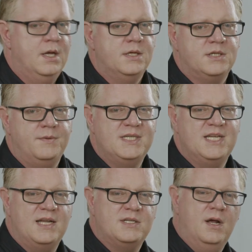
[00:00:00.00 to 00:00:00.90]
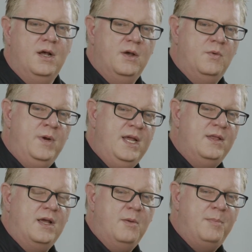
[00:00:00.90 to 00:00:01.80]
So he says, we
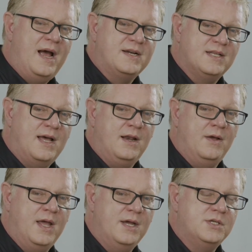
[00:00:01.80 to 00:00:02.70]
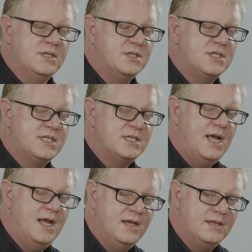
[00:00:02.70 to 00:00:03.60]
either go back to that location,
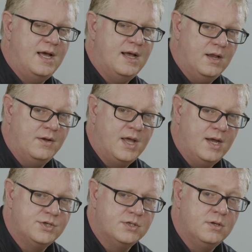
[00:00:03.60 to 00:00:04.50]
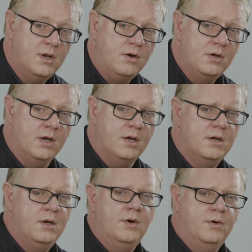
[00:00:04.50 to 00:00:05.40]
stay at that location longer,
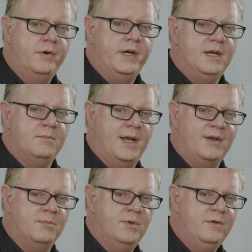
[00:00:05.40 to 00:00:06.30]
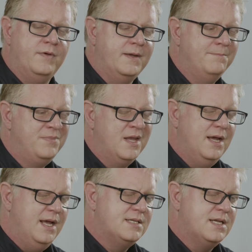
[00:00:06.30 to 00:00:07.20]
or it didn't make the movie.
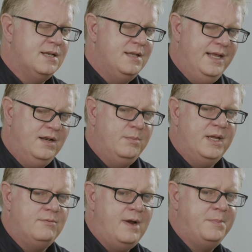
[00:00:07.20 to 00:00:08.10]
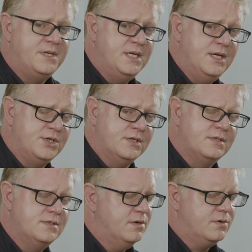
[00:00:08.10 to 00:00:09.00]
It's a little bit repetitious,
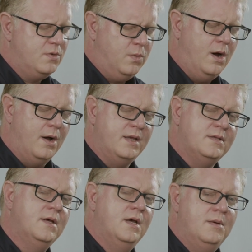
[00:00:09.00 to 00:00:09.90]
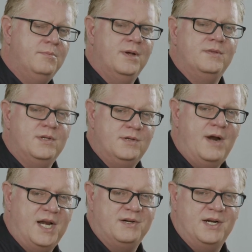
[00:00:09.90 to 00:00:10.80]
it's not quite, but the
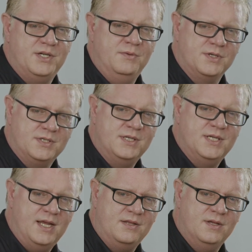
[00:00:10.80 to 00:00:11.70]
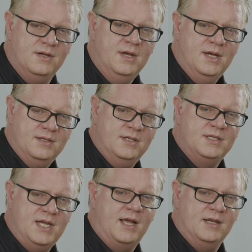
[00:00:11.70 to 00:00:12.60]
director actually wants to take the
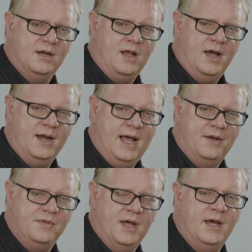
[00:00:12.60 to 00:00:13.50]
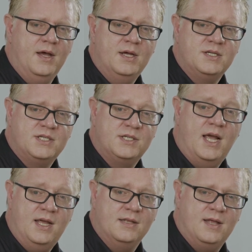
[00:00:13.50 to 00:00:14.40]
second line out there,
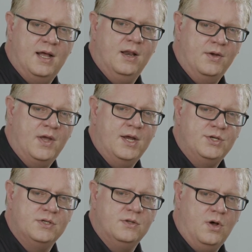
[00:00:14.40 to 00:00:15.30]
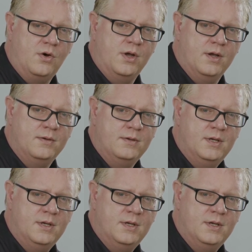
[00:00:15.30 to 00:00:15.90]
stay at that location longer.